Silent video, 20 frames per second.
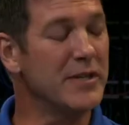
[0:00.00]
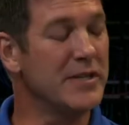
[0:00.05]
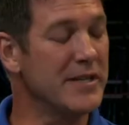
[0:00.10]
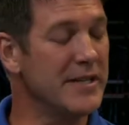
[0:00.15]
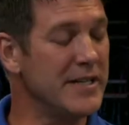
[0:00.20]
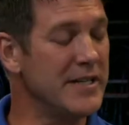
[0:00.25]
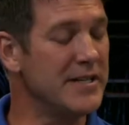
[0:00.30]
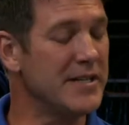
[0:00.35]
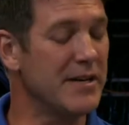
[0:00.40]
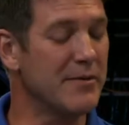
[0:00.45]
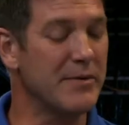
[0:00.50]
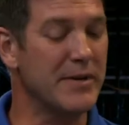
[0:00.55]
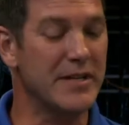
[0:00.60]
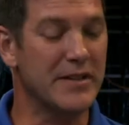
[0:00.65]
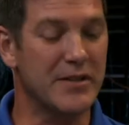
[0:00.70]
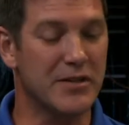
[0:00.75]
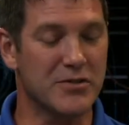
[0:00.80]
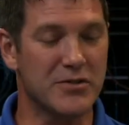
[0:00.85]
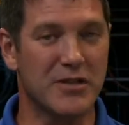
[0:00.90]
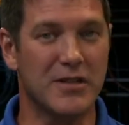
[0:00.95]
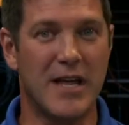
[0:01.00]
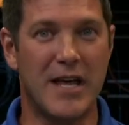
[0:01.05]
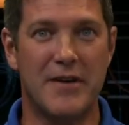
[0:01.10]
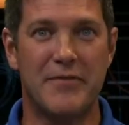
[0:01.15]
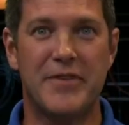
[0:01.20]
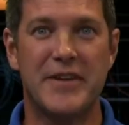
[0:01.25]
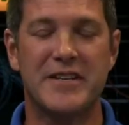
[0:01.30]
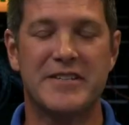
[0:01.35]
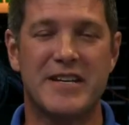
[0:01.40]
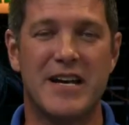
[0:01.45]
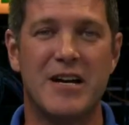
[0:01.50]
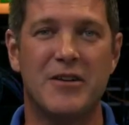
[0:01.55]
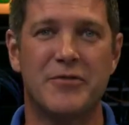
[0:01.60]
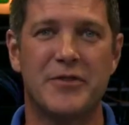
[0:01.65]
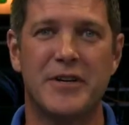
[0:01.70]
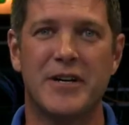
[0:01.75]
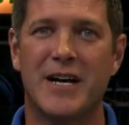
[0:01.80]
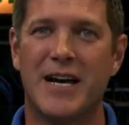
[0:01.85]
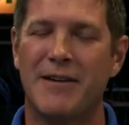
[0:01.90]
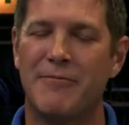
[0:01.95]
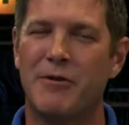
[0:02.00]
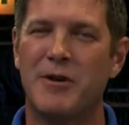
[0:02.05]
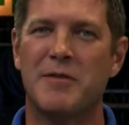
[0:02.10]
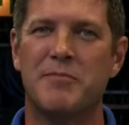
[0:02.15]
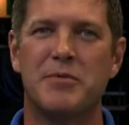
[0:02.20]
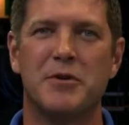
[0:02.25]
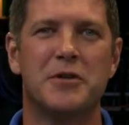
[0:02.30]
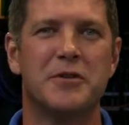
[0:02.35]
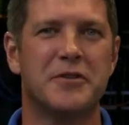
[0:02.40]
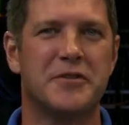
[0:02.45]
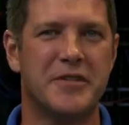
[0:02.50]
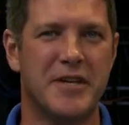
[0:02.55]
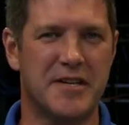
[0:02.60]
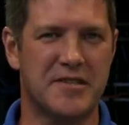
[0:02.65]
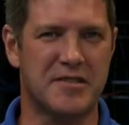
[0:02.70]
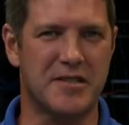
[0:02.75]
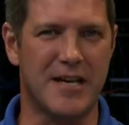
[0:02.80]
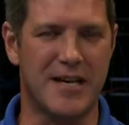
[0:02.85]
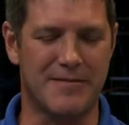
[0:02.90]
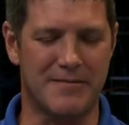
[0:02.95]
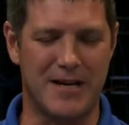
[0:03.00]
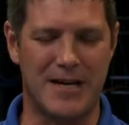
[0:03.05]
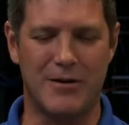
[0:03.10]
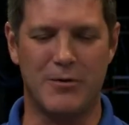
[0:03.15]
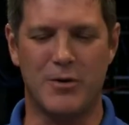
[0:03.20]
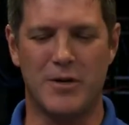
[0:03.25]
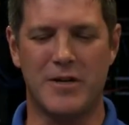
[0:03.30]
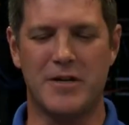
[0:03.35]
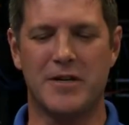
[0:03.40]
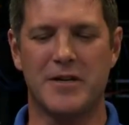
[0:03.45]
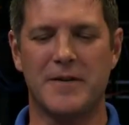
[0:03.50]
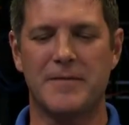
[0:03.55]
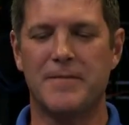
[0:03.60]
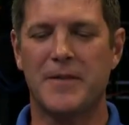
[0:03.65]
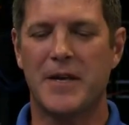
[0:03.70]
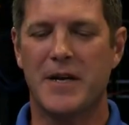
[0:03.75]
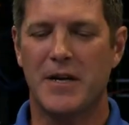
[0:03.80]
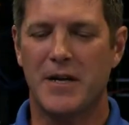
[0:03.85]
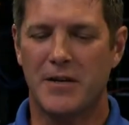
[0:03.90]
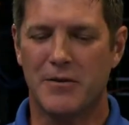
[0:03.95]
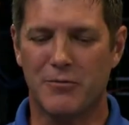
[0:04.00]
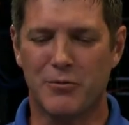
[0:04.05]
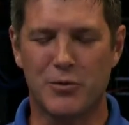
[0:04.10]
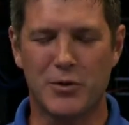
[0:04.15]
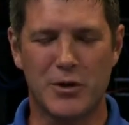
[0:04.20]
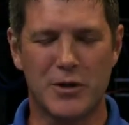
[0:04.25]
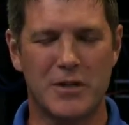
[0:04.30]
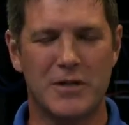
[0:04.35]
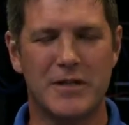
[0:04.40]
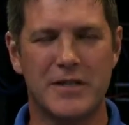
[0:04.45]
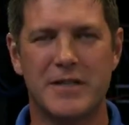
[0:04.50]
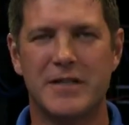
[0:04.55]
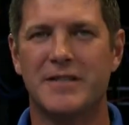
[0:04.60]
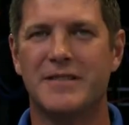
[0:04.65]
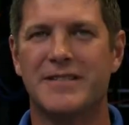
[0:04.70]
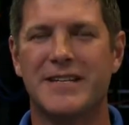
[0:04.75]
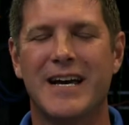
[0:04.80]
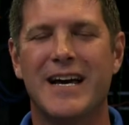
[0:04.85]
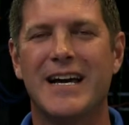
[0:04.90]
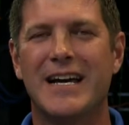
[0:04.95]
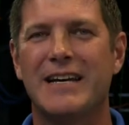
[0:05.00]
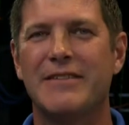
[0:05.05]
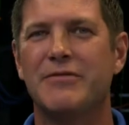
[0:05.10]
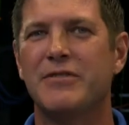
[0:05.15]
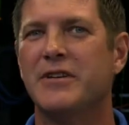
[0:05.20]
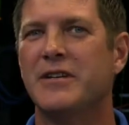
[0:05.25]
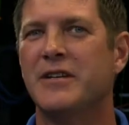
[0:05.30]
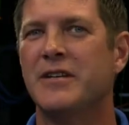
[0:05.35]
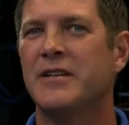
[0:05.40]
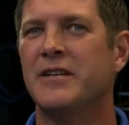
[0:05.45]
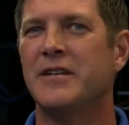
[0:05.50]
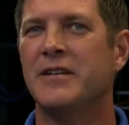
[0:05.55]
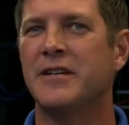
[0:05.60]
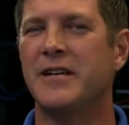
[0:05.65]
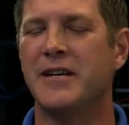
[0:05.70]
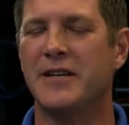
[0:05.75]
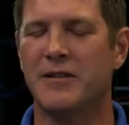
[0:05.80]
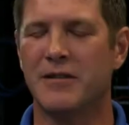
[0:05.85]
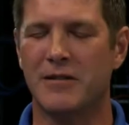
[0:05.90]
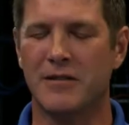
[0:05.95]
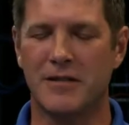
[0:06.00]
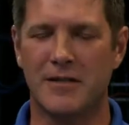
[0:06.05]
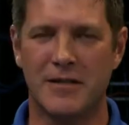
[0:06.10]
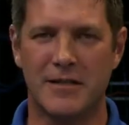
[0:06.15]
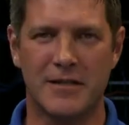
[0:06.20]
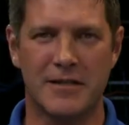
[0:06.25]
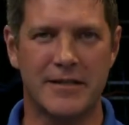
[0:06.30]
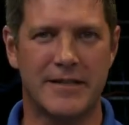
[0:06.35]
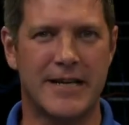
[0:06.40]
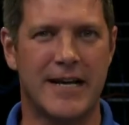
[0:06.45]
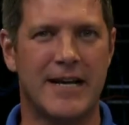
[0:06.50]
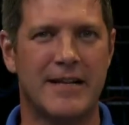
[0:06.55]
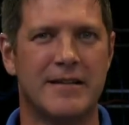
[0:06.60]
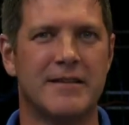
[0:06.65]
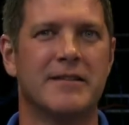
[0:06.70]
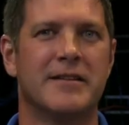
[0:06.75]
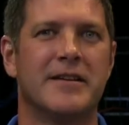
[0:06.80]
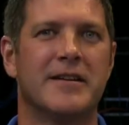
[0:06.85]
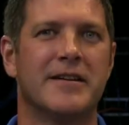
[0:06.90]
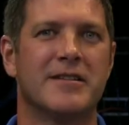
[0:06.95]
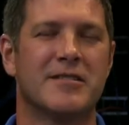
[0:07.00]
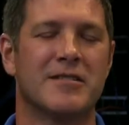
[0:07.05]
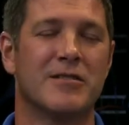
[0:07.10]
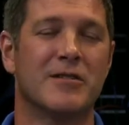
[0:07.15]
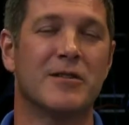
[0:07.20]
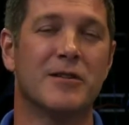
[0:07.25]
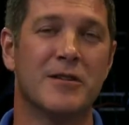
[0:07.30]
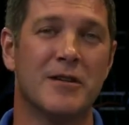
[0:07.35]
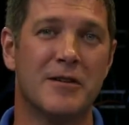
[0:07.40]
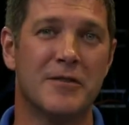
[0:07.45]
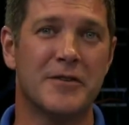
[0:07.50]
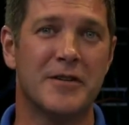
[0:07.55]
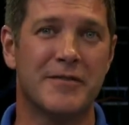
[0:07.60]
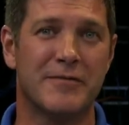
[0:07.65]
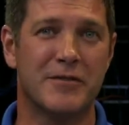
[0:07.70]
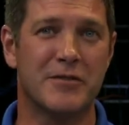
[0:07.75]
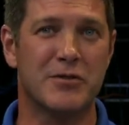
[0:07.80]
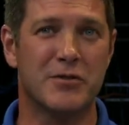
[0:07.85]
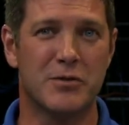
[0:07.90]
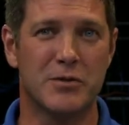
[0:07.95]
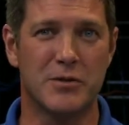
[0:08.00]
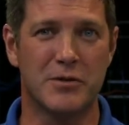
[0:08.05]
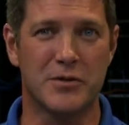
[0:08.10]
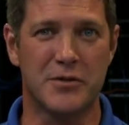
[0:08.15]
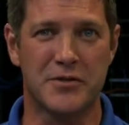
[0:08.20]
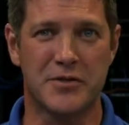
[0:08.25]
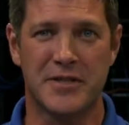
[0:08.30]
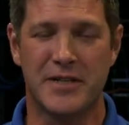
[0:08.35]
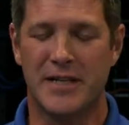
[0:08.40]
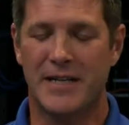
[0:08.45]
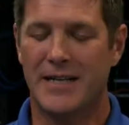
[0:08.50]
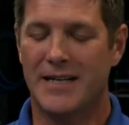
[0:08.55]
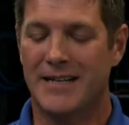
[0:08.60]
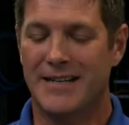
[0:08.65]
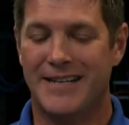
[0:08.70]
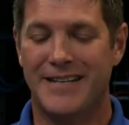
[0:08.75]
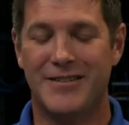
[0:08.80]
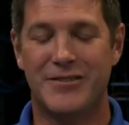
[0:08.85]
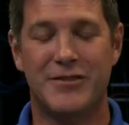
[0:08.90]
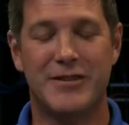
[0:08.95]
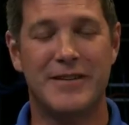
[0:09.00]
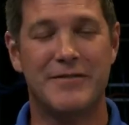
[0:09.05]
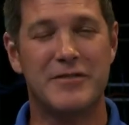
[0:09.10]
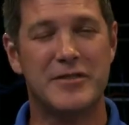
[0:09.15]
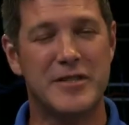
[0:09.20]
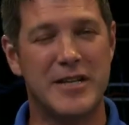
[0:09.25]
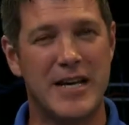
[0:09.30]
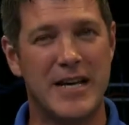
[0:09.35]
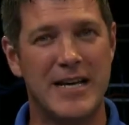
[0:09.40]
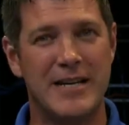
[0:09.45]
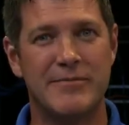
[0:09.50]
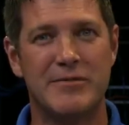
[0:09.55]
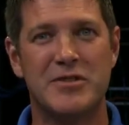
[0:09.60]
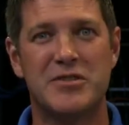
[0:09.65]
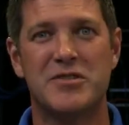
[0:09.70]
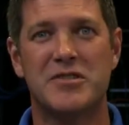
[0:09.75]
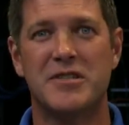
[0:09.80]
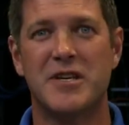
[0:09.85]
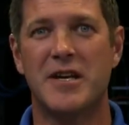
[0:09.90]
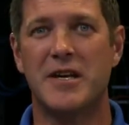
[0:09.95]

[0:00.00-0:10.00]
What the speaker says: neat. There's a lot of things out there. I want to build a test lab. I want to really dive in and learn Kali Linux and learn all the different tools. I just don't have the time to set